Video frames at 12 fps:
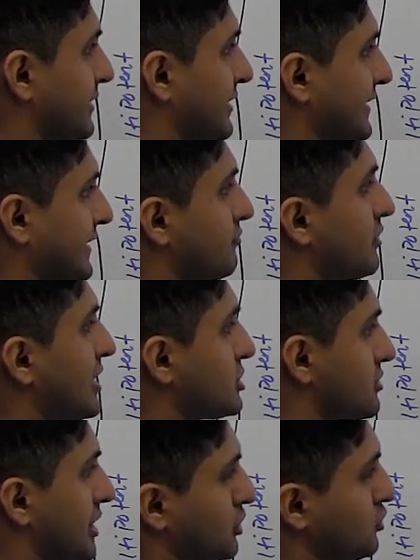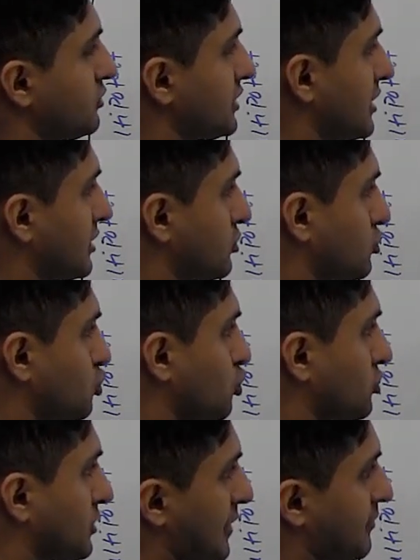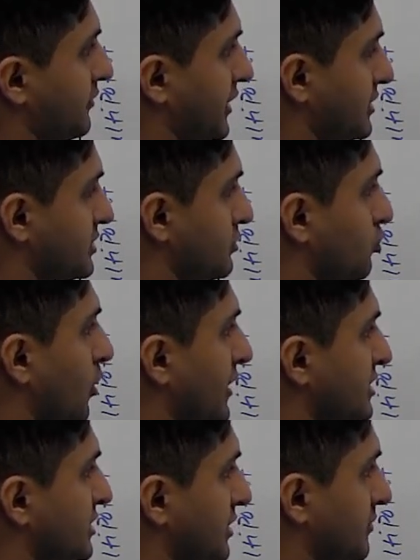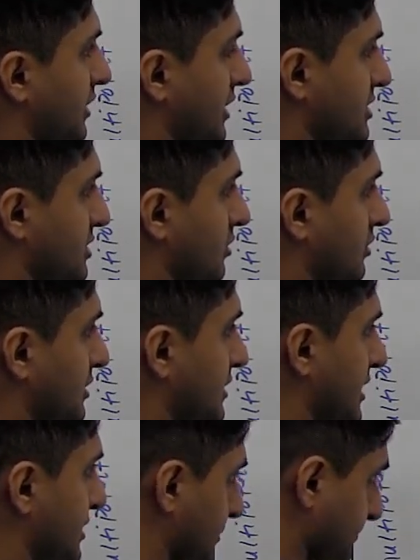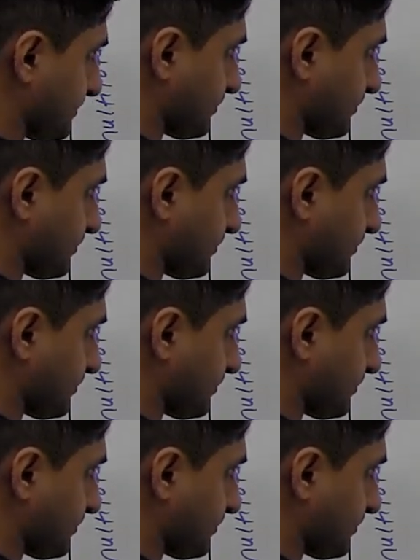going to give rise to like two type of things. So one is going to be, let's call this as,